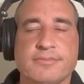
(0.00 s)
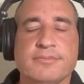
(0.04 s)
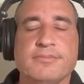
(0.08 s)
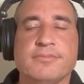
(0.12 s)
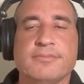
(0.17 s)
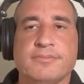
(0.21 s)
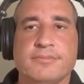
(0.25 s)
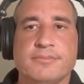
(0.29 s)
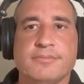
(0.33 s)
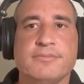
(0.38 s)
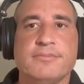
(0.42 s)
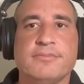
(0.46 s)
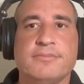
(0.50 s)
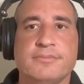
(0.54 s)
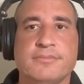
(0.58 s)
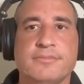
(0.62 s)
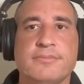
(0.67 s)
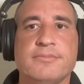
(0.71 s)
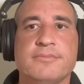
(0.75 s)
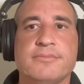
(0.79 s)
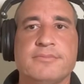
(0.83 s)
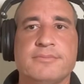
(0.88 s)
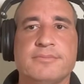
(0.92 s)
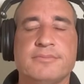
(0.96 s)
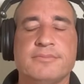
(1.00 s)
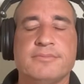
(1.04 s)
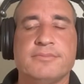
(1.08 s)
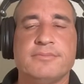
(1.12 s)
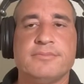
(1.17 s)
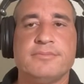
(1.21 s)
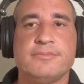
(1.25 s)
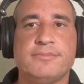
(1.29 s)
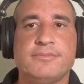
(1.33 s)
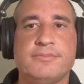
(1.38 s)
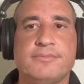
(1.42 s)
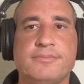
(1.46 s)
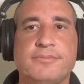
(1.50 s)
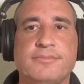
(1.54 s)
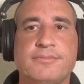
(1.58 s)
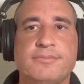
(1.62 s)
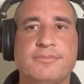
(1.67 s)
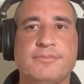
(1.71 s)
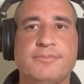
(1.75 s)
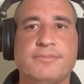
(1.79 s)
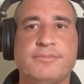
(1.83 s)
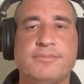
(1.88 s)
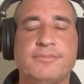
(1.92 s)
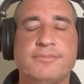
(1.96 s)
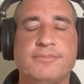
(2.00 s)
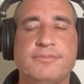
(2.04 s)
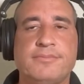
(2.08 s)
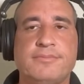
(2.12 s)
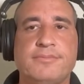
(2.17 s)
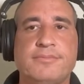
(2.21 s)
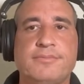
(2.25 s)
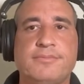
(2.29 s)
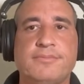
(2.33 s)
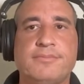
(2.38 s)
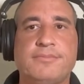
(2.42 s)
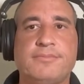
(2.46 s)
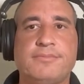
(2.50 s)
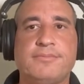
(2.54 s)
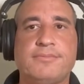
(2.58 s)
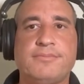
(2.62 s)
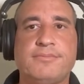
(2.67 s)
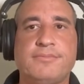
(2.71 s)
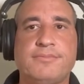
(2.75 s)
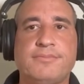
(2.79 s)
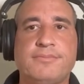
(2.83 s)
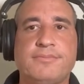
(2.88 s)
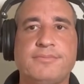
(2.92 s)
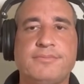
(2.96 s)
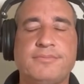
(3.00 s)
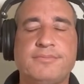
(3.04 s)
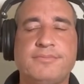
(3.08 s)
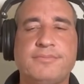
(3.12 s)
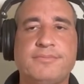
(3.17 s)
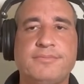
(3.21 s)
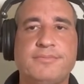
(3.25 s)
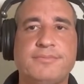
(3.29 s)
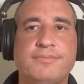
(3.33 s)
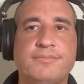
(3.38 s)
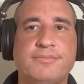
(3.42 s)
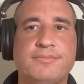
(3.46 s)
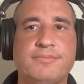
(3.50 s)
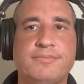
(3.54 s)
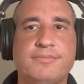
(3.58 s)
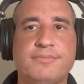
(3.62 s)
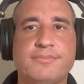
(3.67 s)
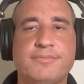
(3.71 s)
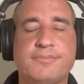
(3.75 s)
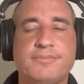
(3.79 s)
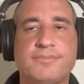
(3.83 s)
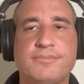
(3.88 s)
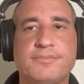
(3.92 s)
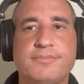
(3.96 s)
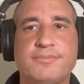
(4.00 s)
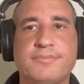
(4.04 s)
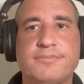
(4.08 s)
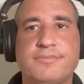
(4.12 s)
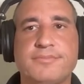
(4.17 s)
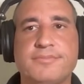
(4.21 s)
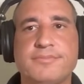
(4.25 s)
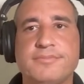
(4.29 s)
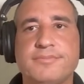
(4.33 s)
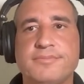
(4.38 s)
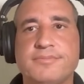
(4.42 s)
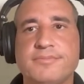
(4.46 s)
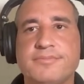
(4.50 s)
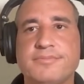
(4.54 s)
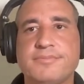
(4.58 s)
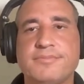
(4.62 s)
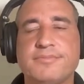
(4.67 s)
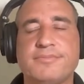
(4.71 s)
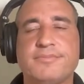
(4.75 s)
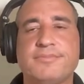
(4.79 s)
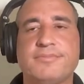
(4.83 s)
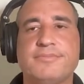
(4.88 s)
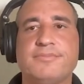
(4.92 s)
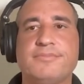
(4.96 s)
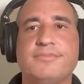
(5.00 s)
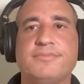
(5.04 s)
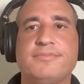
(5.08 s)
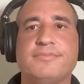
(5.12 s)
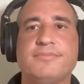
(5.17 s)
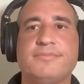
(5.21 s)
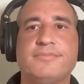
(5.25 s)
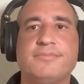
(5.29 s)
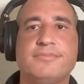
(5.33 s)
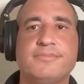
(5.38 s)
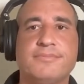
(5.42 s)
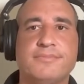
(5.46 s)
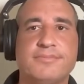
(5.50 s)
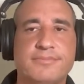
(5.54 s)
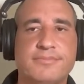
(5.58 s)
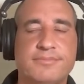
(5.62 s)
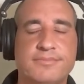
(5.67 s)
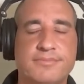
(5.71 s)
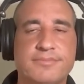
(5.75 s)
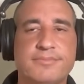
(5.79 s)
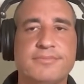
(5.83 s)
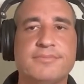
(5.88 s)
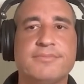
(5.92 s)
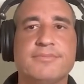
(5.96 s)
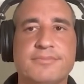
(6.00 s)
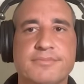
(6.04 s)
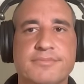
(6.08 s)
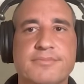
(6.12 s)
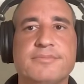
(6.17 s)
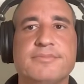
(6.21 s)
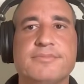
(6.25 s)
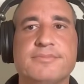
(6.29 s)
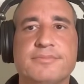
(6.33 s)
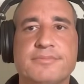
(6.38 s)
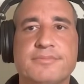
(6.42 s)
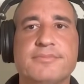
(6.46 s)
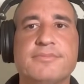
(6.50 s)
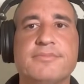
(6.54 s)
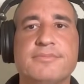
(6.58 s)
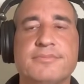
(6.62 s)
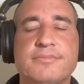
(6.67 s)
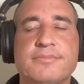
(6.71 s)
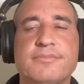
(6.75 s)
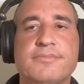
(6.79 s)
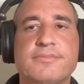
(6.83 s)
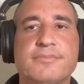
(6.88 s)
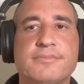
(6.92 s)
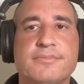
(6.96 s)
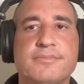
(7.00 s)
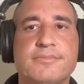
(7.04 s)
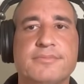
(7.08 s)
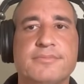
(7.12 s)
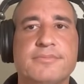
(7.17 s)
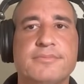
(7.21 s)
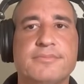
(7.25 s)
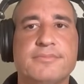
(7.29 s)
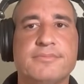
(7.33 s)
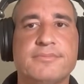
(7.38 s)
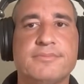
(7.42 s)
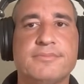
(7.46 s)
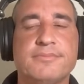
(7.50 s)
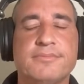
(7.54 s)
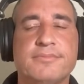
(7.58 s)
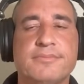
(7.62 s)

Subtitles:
(not speaking)